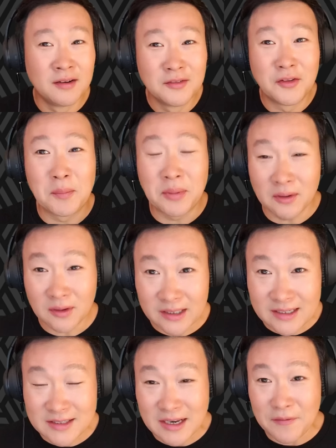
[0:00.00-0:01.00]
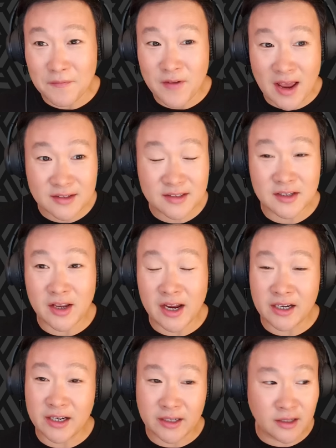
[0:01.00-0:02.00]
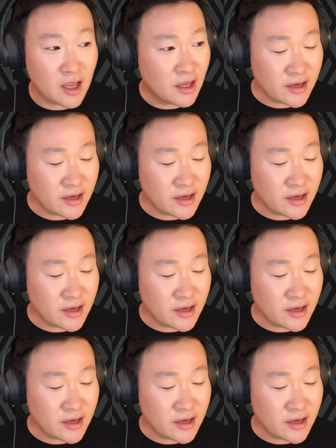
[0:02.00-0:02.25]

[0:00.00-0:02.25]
the police investigating,